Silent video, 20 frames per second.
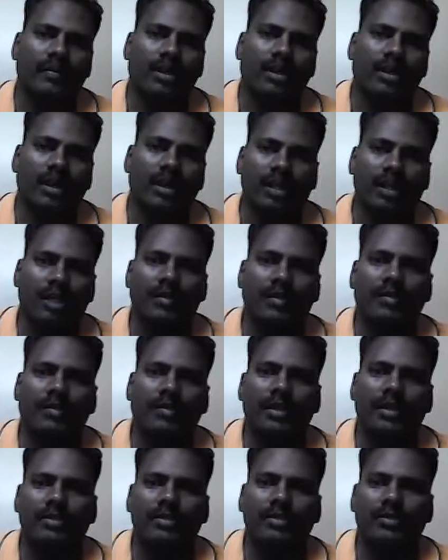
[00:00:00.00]
In
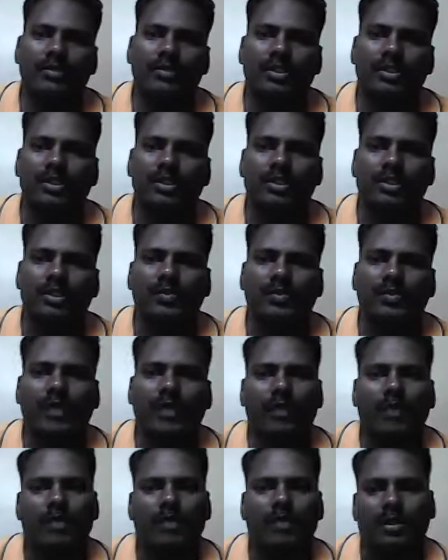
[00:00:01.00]
previous two sessions, we
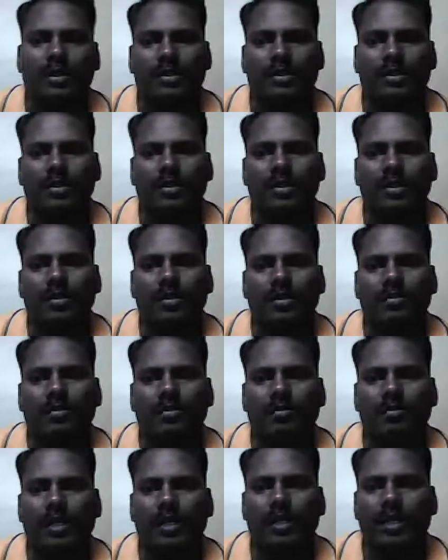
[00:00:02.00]
have learned
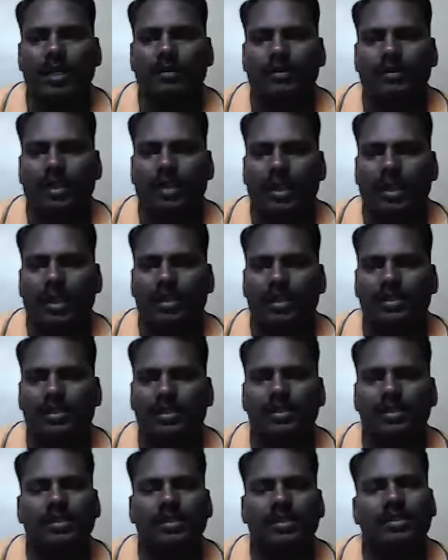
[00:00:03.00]
break-even
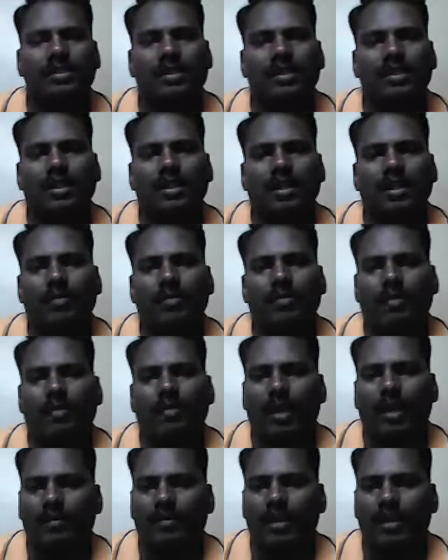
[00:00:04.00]
analysis,
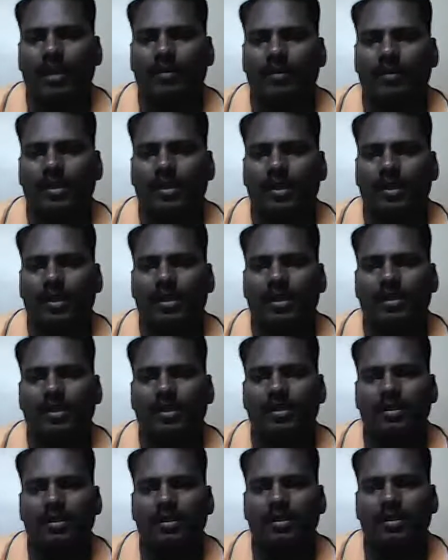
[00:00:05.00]
payback period method,
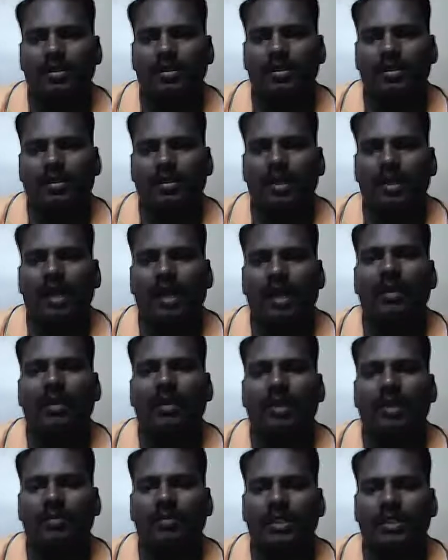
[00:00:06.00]
and
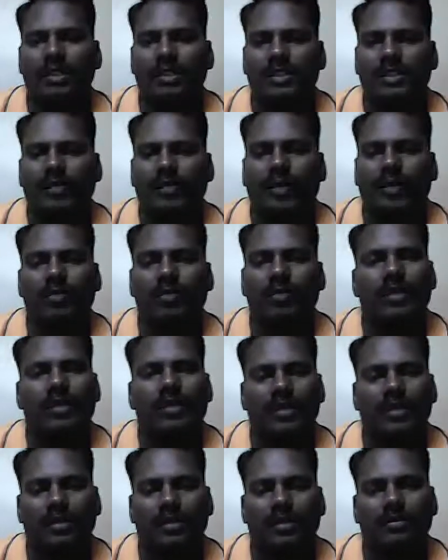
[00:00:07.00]
net present value
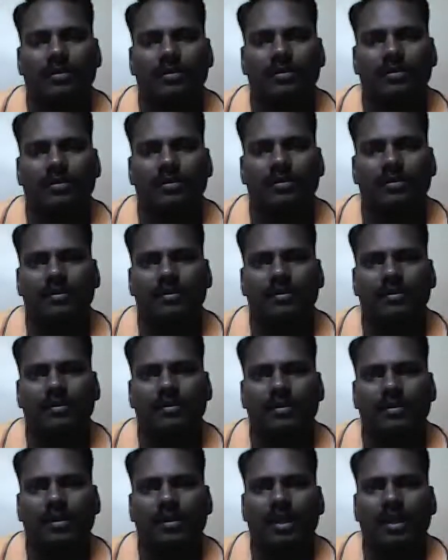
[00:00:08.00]
method.
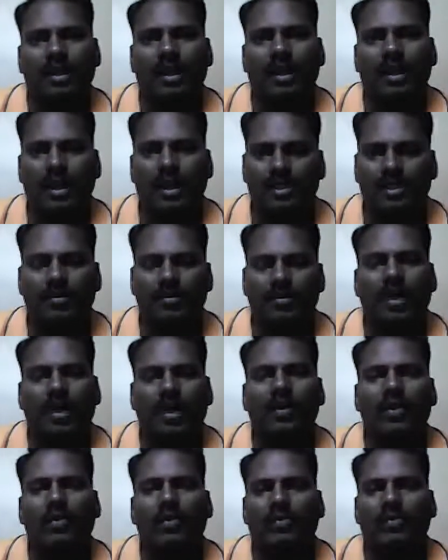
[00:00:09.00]
As a
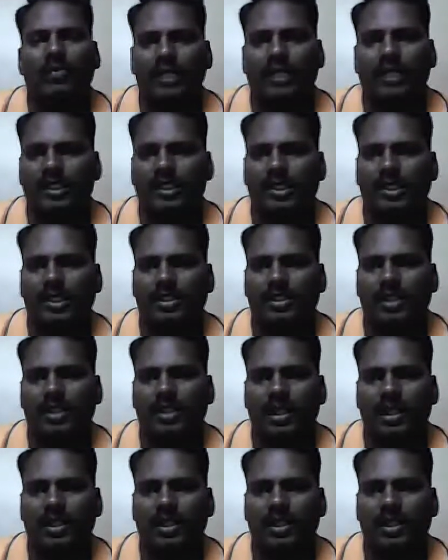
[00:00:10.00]
part of today's lecture,